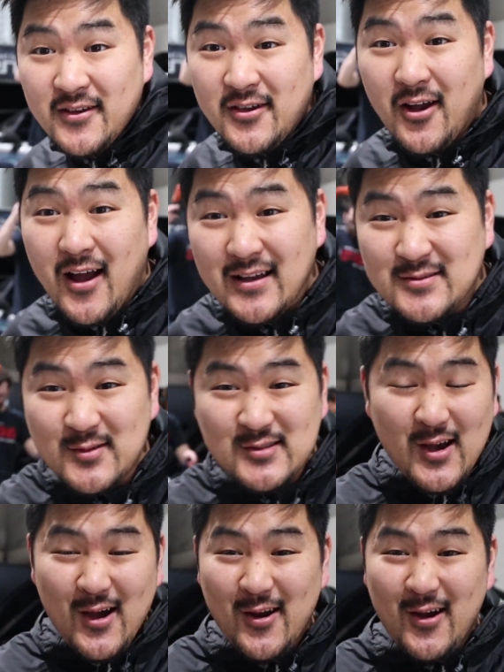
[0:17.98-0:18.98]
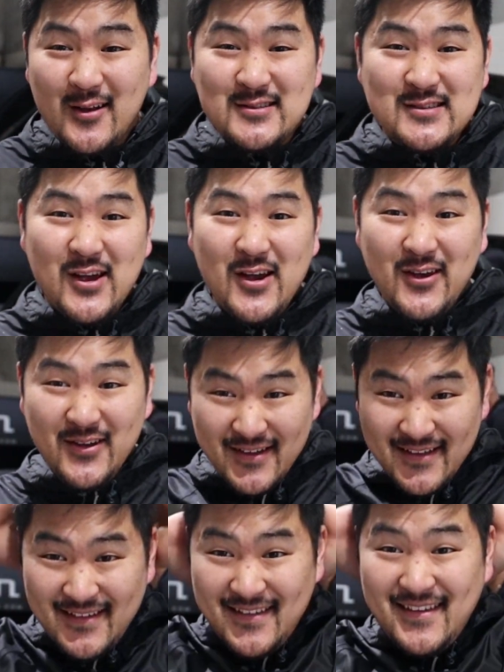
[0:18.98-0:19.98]
Yo guys, what's going on? So,
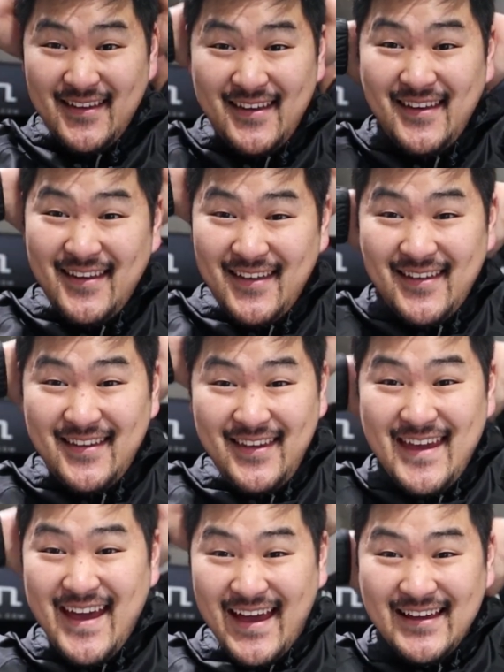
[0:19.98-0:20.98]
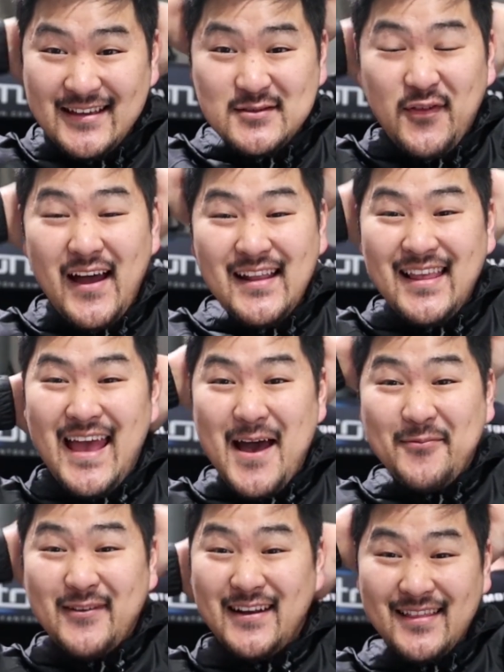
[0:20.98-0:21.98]
yeah, it's finally
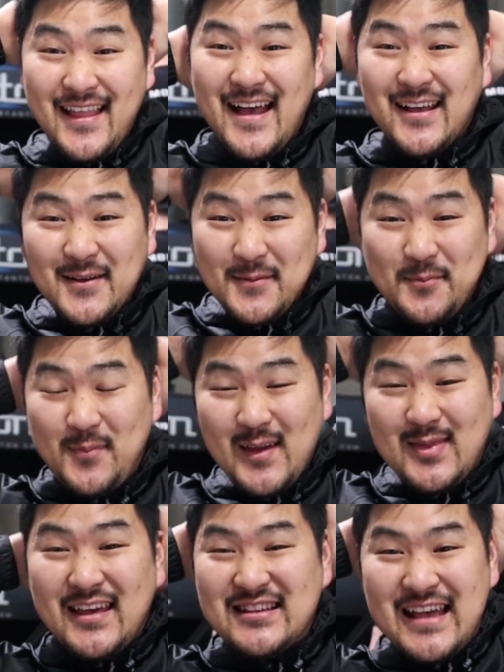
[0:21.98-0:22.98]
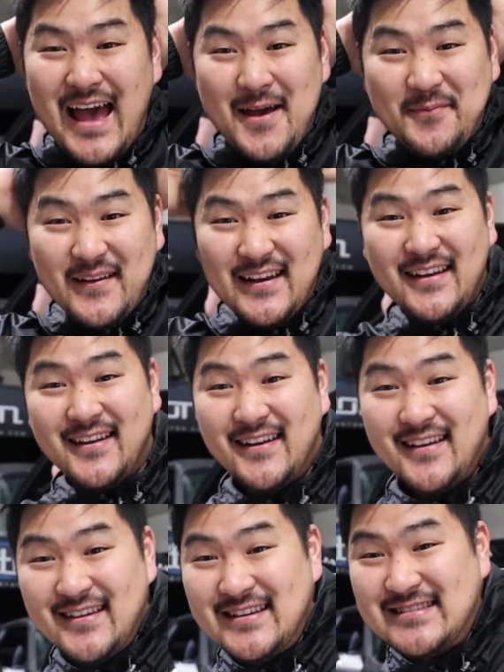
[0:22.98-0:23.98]
happening. Like, big things are happening.
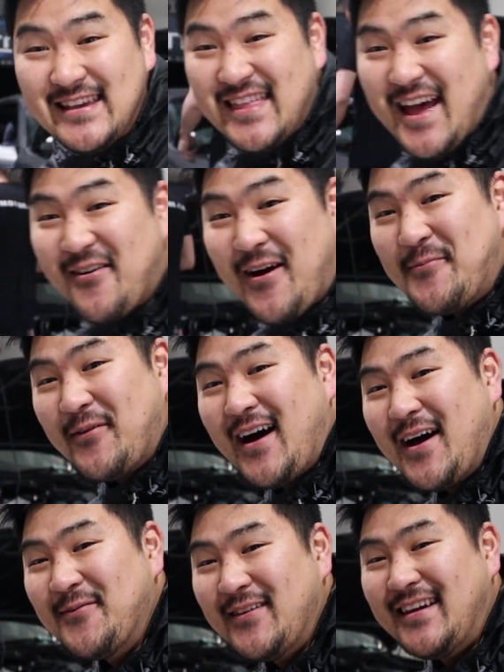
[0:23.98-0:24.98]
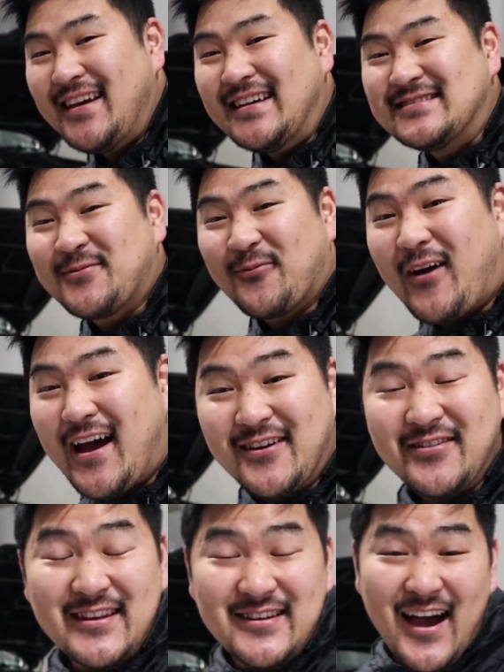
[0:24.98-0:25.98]
You see that right behind me? It's right
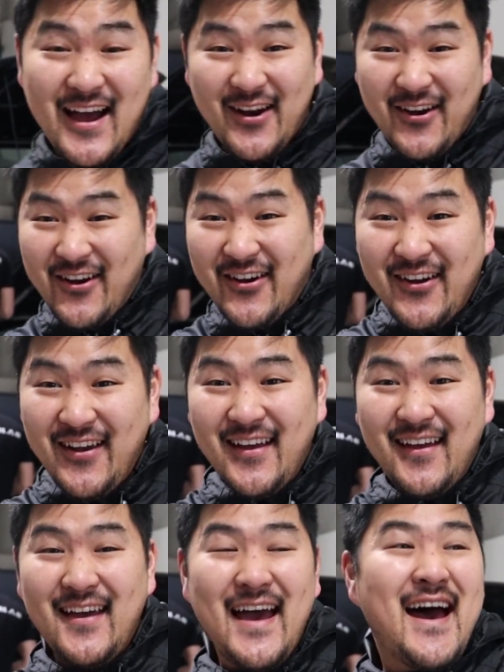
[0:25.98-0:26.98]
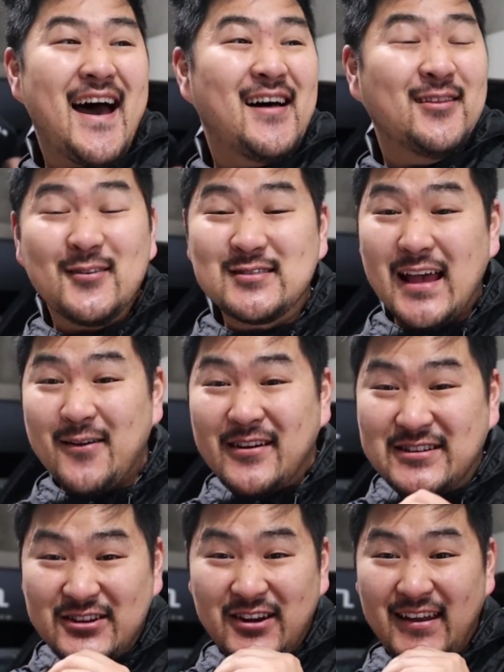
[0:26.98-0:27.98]
on the dyno. It looks like we're
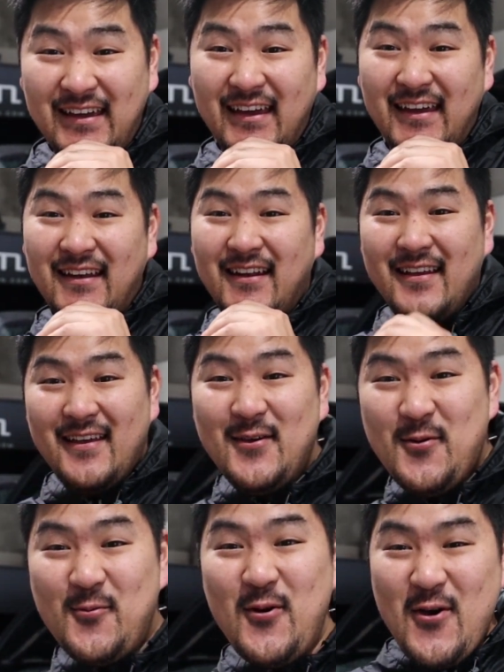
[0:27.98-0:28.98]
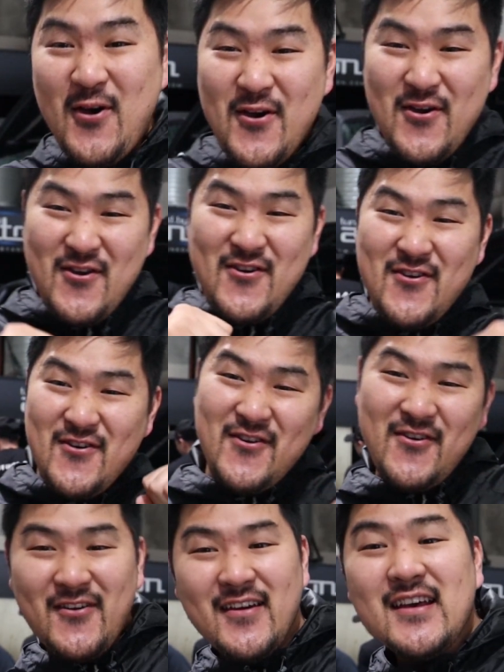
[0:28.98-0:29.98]
tuning it.
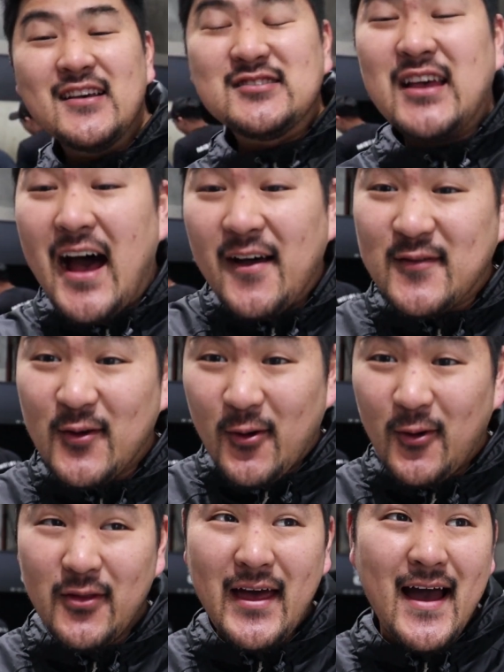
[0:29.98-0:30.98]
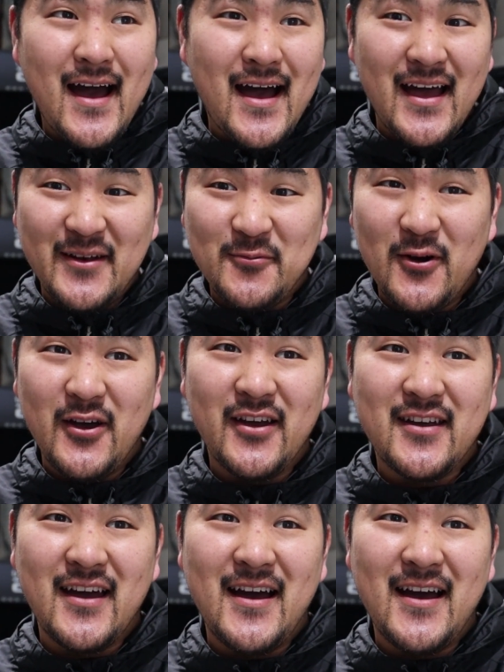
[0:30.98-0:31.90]
Woohoo! So after all that hard work,